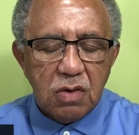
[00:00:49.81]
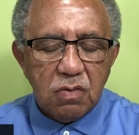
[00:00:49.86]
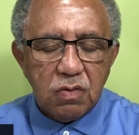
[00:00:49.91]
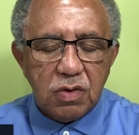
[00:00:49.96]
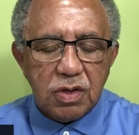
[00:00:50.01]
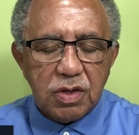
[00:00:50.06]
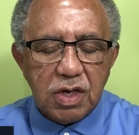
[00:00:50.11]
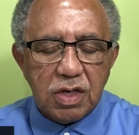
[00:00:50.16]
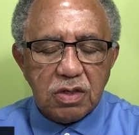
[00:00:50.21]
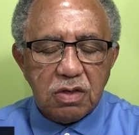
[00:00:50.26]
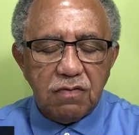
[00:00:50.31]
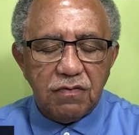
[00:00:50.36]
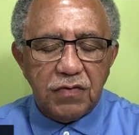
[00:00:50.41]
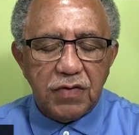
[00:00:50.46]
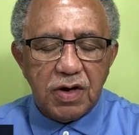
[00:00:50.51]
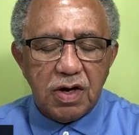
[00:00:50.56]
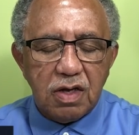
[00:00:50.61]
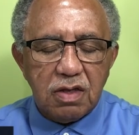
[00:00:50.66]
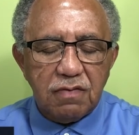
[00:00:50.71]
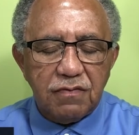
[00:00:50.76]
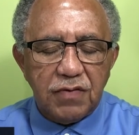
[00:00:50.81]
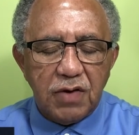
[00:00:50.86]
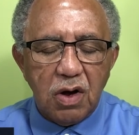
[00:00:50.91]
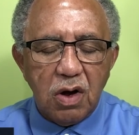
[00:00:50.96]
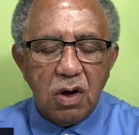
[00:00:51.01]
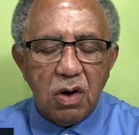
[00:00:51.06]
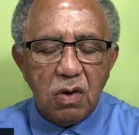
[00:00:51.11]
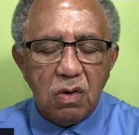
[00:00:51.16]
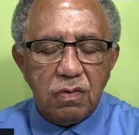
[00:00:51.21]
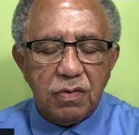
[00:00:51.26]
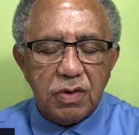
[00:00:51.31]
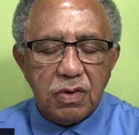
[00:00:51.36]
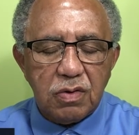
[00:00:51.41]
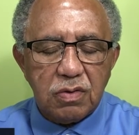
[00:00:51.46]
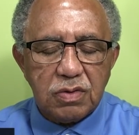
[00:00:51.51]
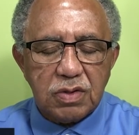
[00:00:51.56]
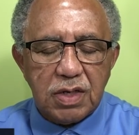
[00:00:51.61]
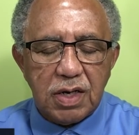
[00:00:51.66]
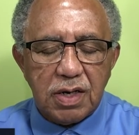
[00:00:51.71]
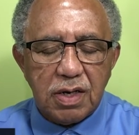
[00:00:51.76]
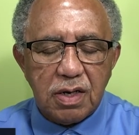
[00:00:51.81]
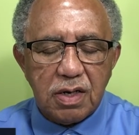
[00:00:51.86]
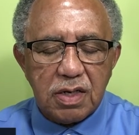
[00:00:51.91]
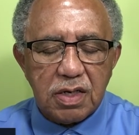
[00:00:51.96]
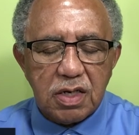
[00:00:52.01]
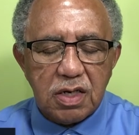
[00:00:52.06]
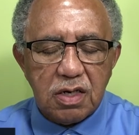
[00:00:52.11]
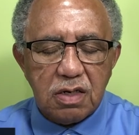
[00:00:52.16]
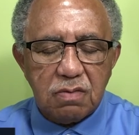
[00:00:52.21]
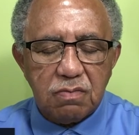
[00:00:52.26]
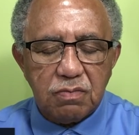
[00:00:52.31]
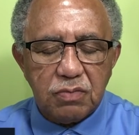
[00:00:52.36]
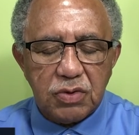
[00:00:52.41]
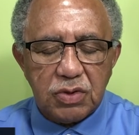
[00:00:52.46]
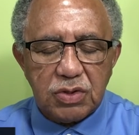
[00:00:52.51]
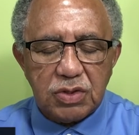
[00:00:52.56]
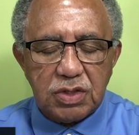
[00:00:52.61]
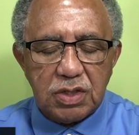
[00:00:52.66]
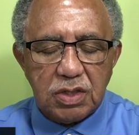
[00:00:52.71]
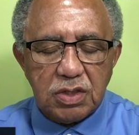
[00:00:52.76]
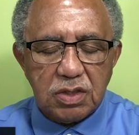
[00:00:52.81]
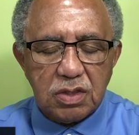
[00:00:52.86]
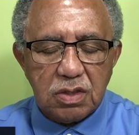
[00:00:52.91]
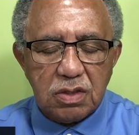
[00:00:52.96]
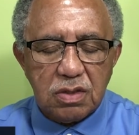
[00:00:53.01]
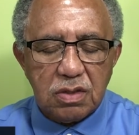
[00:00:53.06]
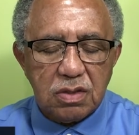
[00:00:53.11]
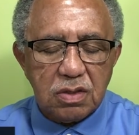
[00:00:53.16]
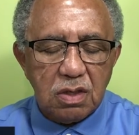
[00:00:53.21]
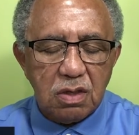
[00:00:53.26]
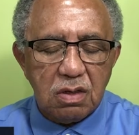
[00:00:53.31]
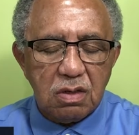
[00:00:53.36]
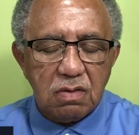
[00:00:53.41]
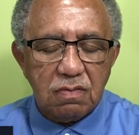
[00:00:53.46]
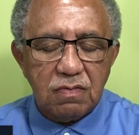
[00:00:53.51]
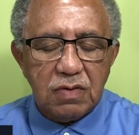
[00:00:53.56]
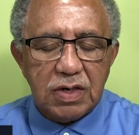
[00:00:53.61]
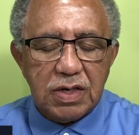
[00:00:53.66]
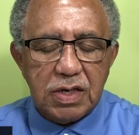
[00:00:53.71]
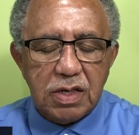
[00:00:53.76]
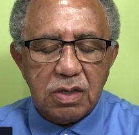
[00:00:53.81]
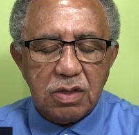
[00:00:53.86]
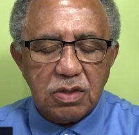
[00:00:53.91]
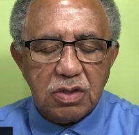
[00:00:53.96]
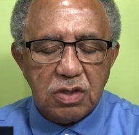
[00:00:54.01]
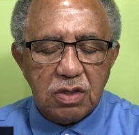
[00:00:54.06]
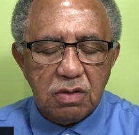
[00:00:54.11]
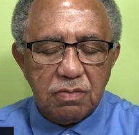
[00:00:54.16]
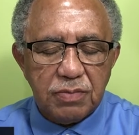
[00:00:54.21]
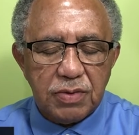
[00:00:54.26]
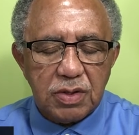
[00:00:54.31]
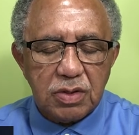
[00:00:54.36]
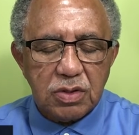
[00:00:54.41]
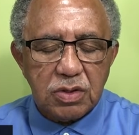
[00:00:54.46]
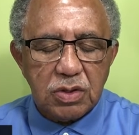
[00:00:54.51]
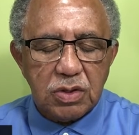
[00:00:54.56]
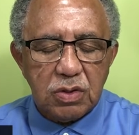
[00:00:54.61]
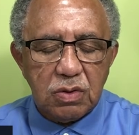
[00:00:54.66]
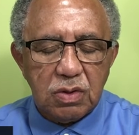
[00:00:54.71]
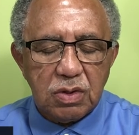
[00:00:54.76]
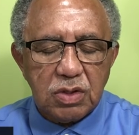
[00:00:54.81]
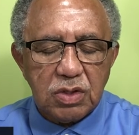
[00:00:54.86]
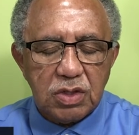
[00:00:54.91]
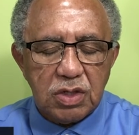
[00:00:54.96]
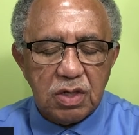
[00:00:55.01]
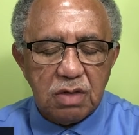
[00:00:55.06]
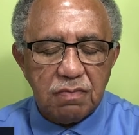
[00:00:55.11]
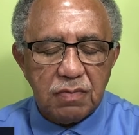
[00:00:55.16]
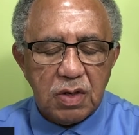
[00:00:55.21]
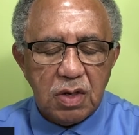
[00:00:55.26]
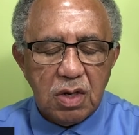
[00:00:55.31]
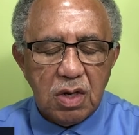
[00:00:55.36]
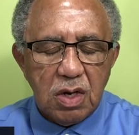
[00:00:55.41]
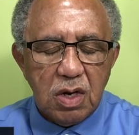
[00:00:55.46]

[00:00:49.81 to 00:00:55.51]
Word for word: We thank you, Father, for all those that are in positions of leadership and stewardship.